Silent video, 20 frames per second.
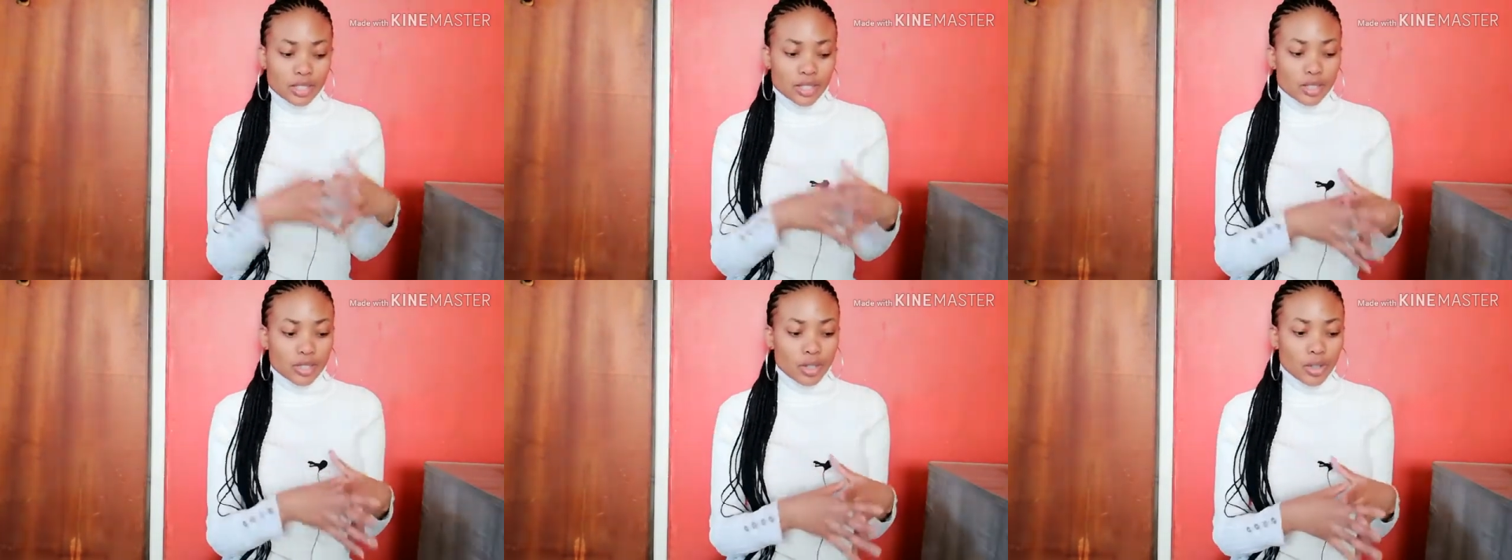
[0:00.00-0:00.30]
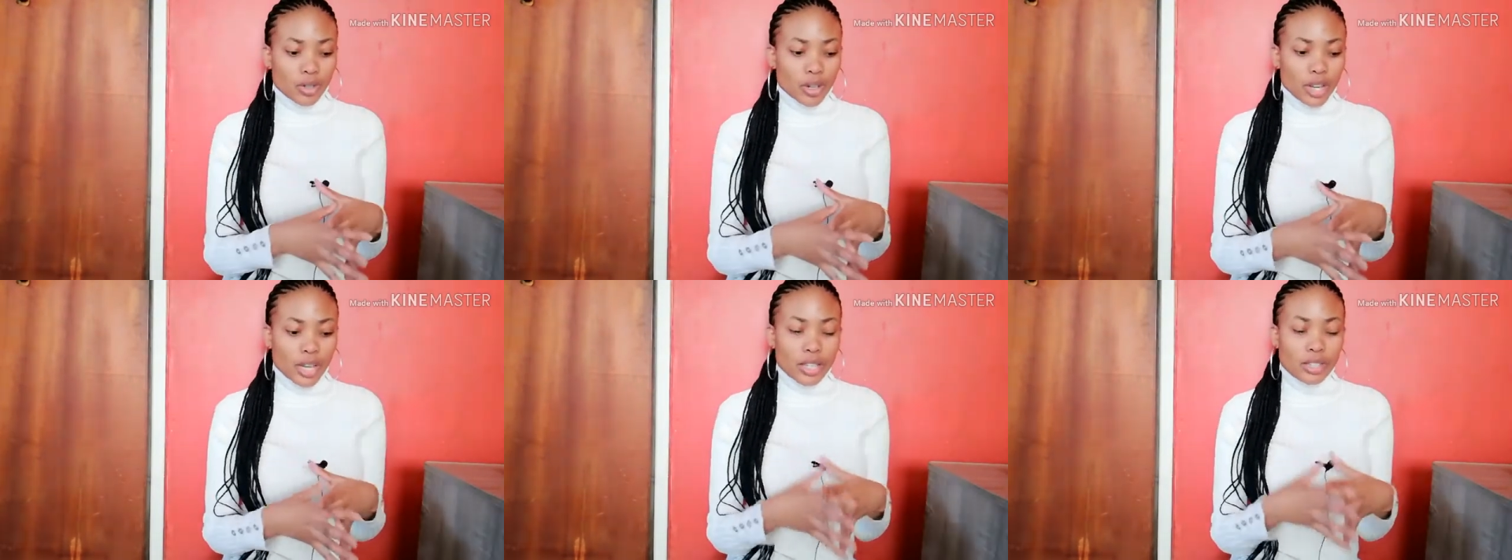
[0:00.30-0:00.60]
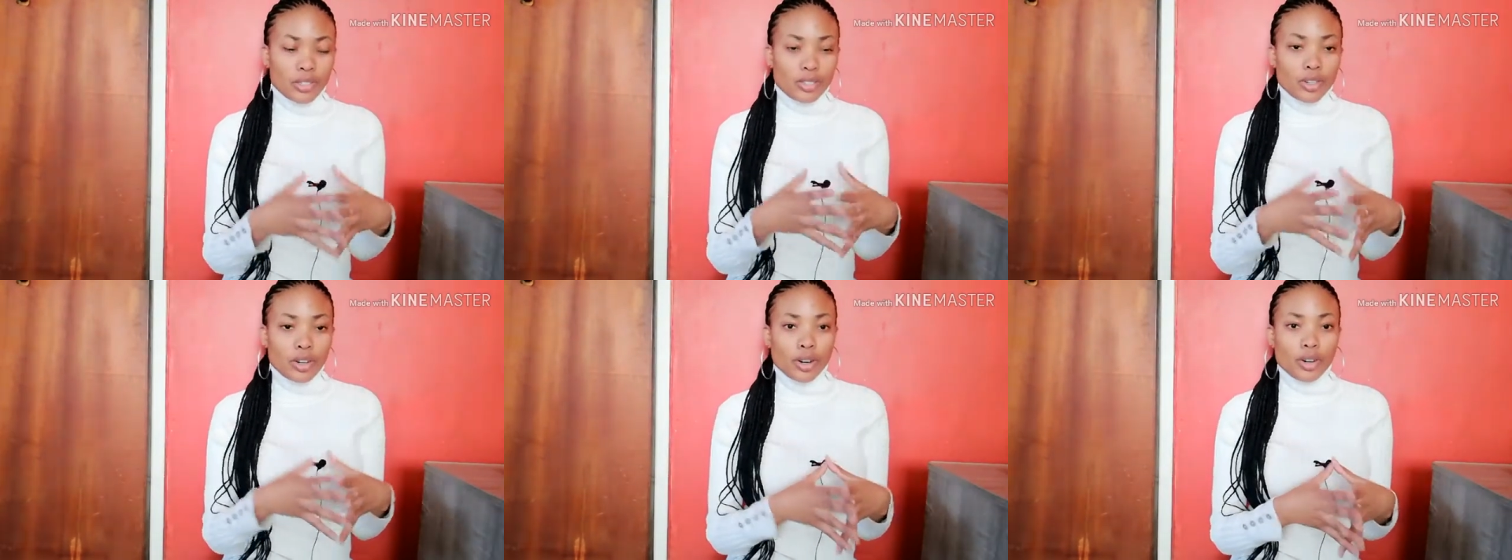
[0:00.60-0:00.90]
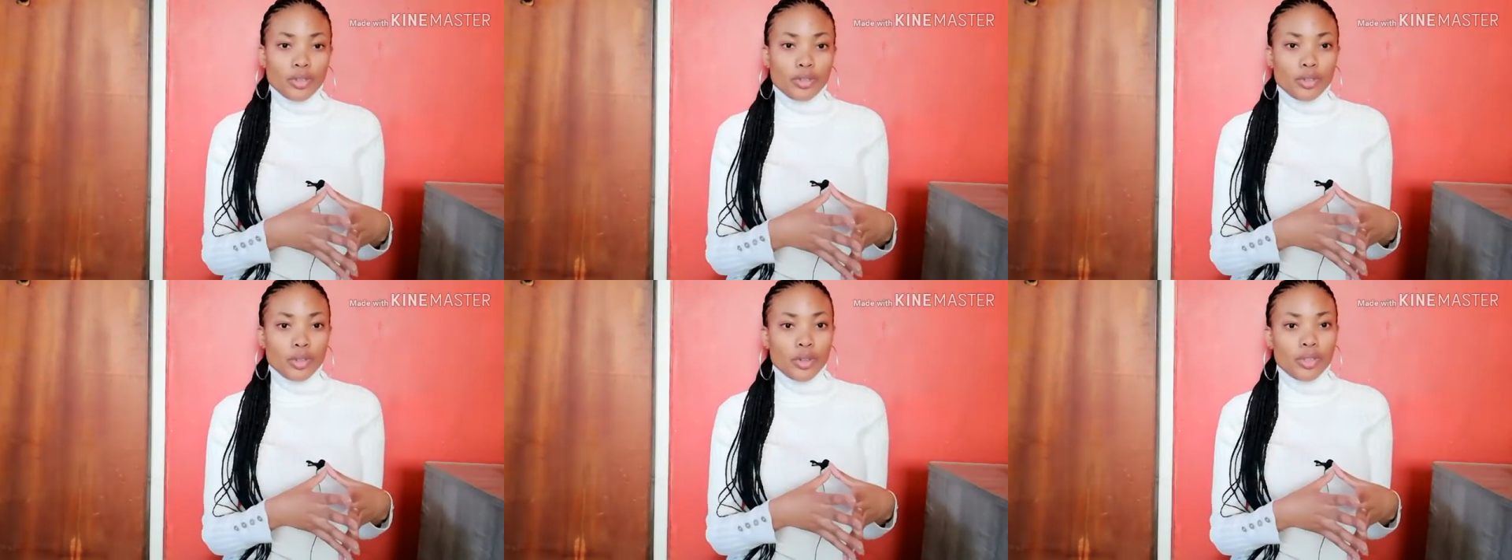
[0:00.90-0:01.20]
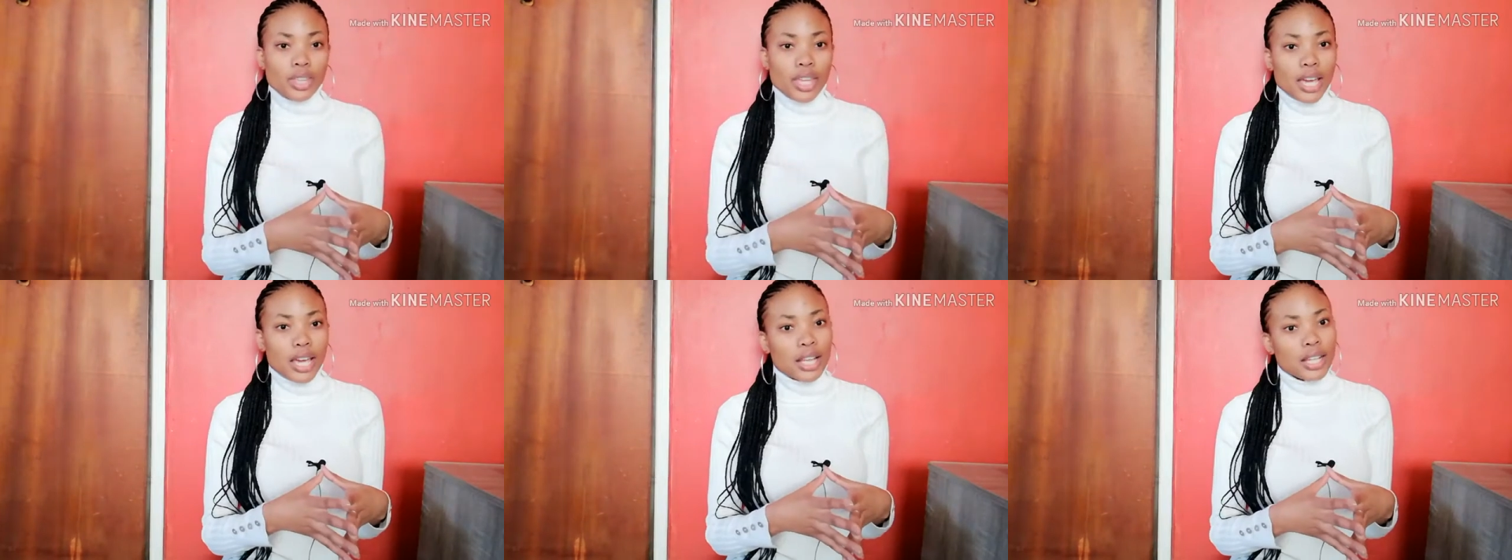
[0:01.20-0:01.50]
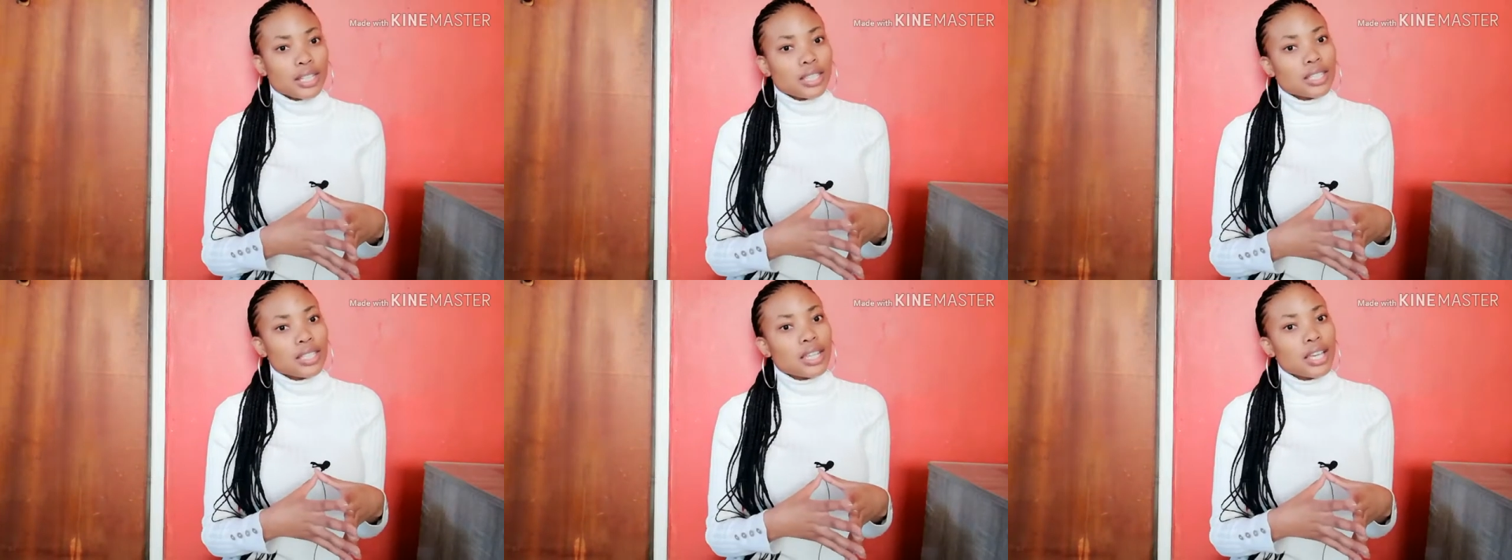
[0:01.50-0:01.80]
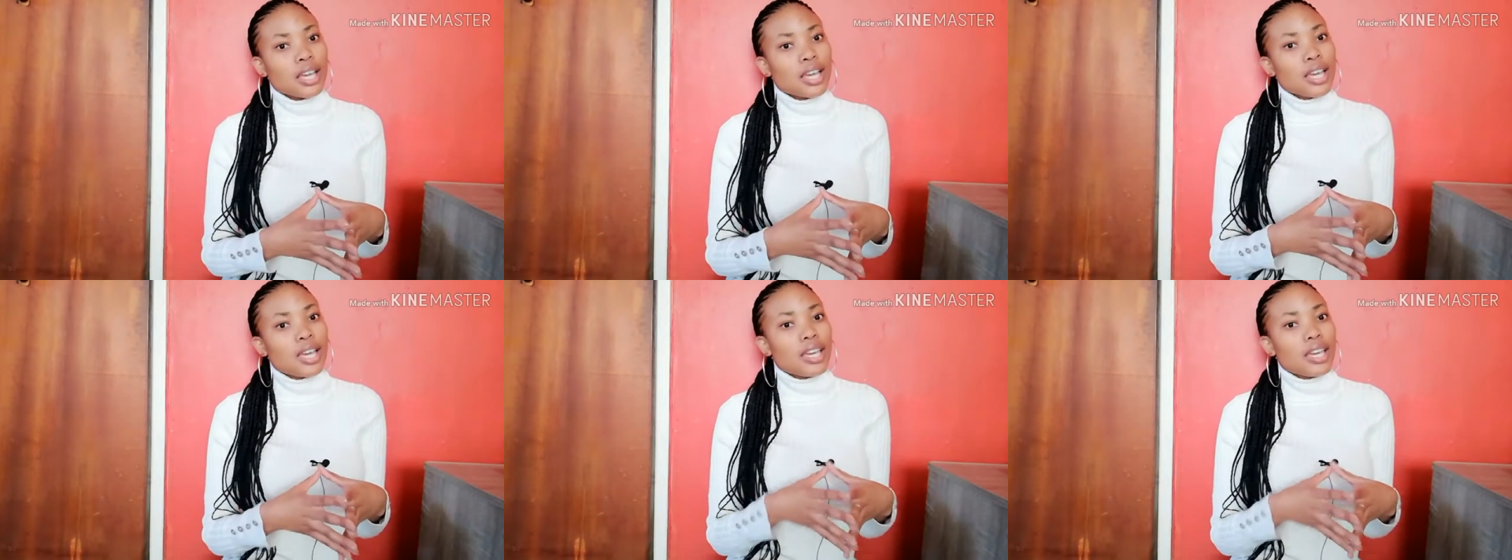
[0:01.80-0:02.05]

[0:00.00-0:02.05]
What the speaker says: So as you all know, that